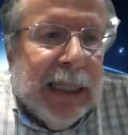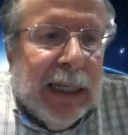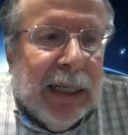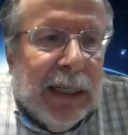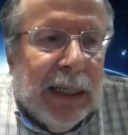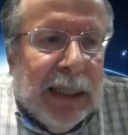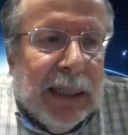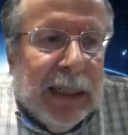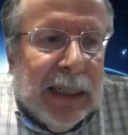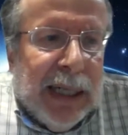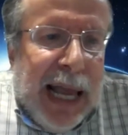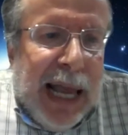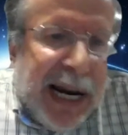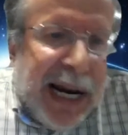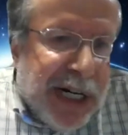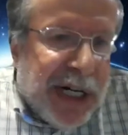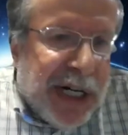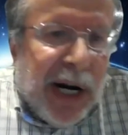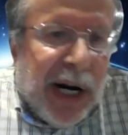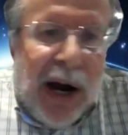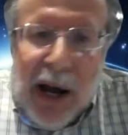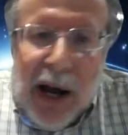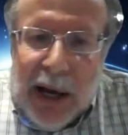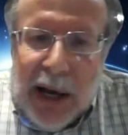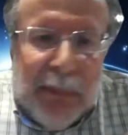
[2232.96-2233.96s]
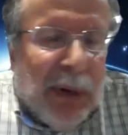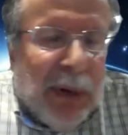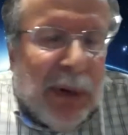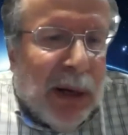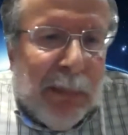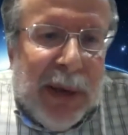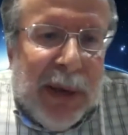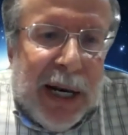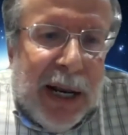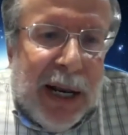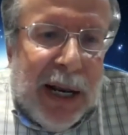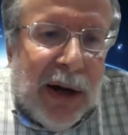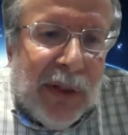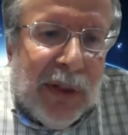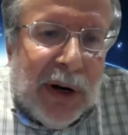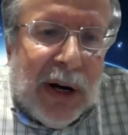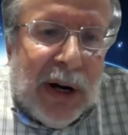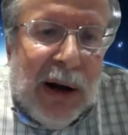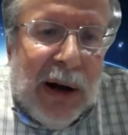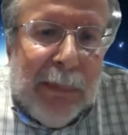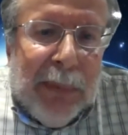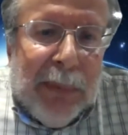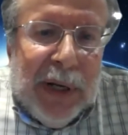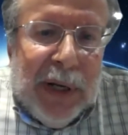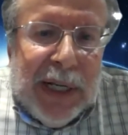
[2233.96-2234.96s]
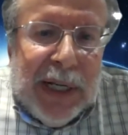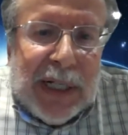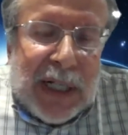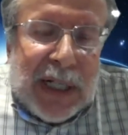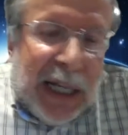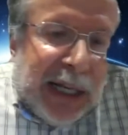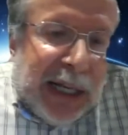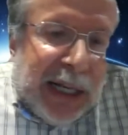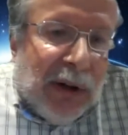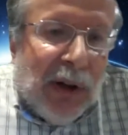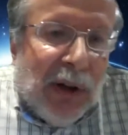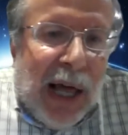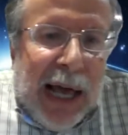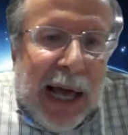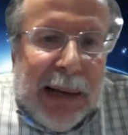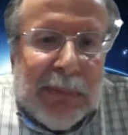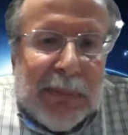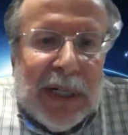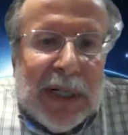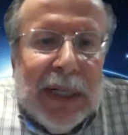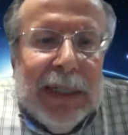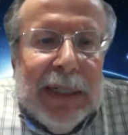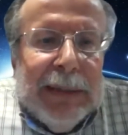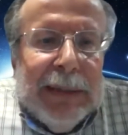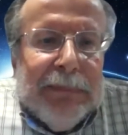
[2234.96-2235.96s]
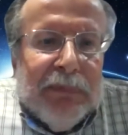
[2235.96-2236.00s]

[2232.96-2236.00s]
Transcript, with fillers: uh, AGI, among many other companies, LeoLabs,